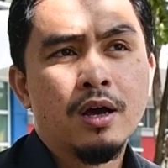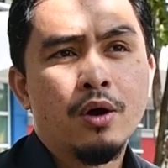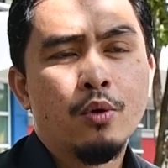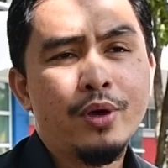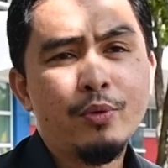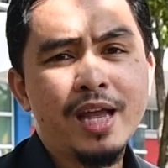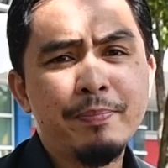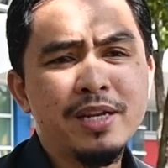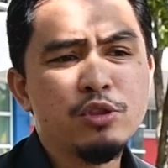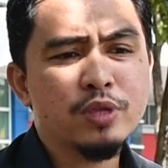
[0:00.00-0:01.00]
What
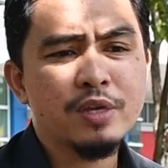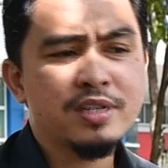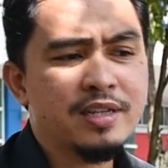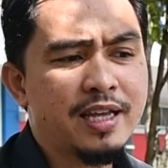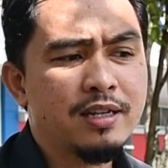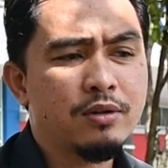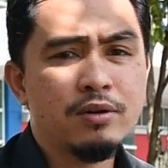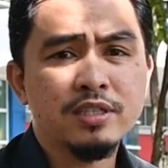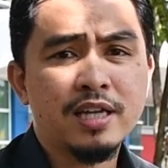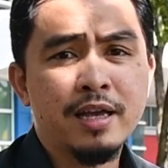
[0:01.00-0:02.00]
happened in 2009
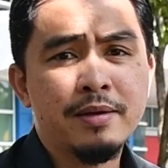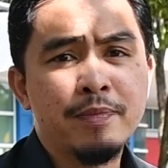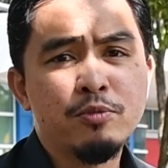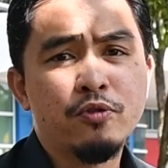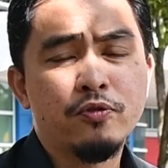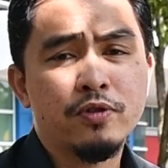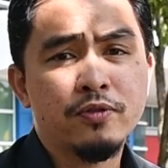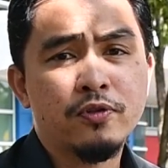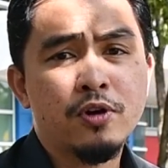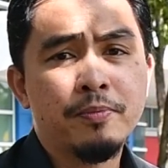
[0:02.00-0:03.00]
was I moved
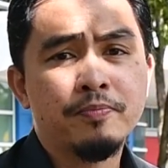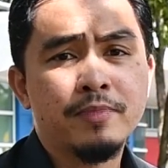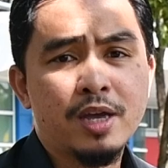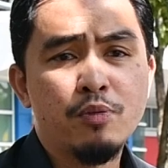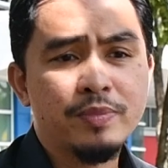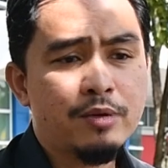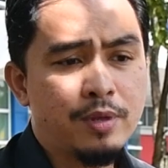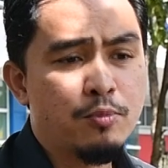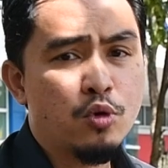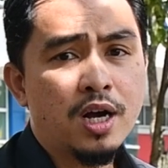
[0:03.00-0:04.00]
from my hometown
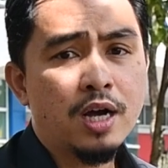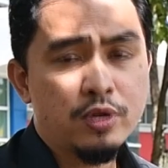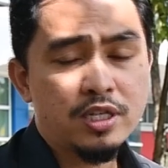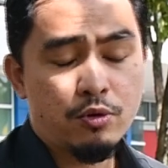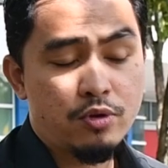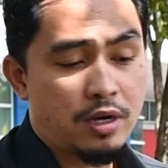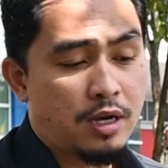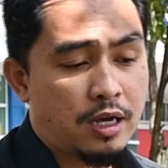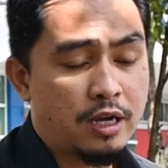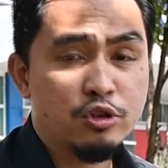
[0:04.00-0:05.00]
in Muar, which
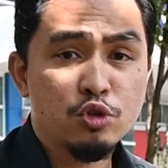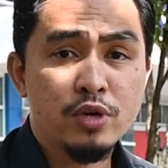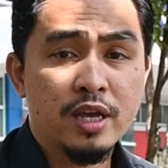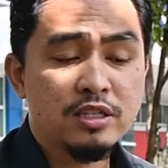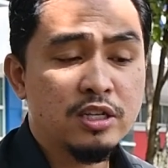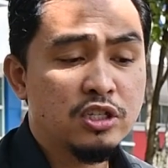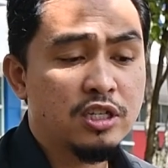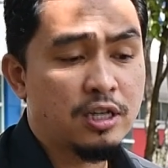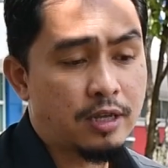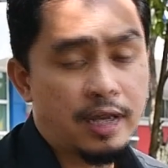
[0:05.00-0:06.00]
I used to work as an
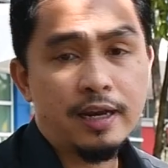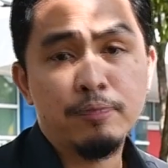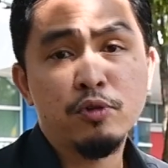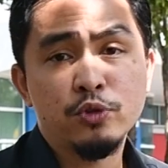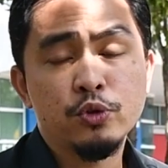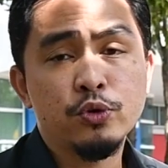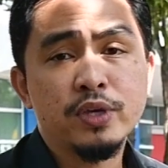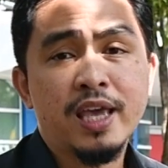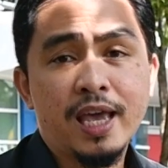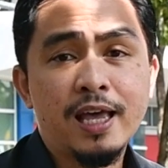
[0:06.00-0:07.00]
engineer, and I moved to
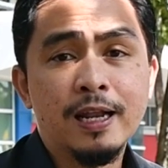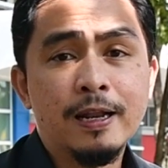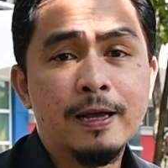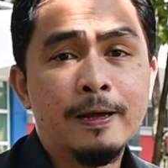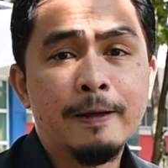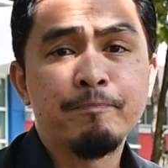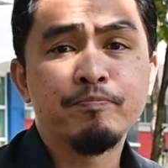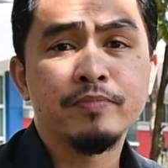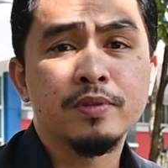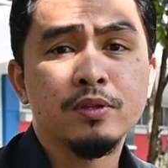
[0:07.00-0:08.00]
KL,
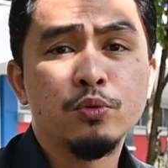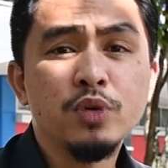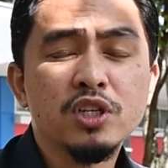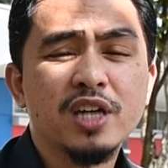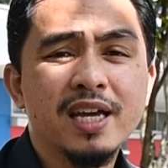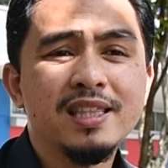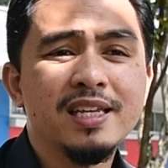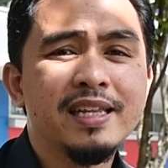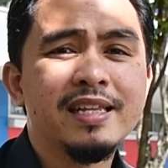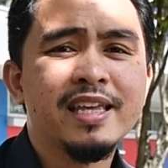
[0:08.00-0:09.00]
which I think
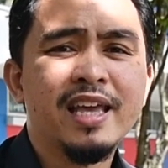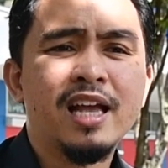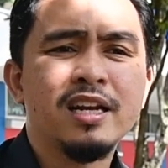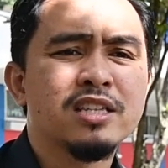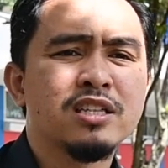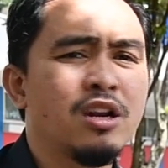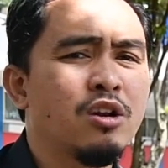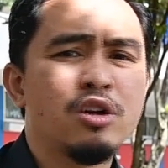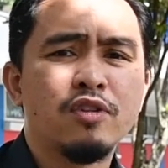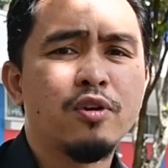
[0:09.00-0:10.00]
in KL there's a
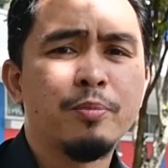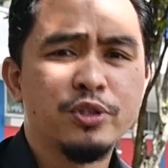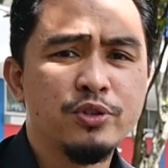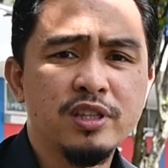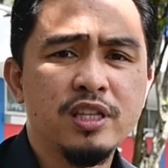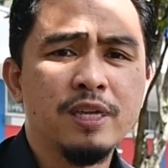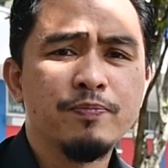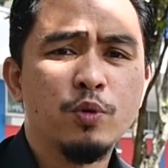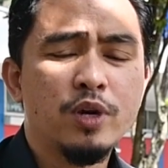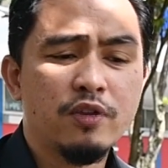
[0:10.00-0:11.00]
lot of opportunity.
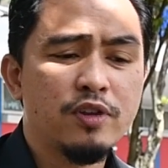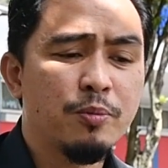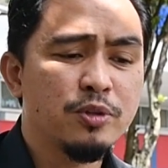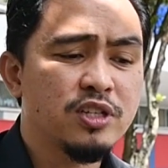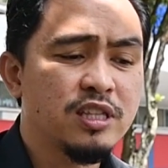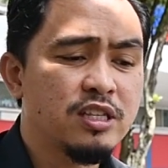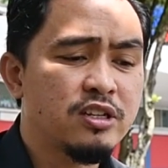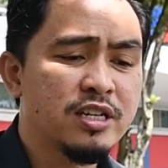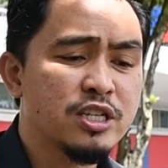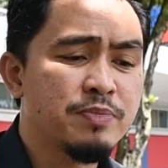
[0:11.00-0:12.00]
One of the opportunity
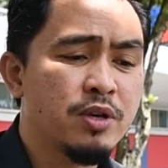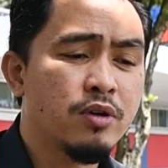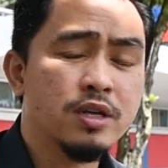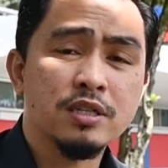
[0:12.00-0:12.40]
triggers me was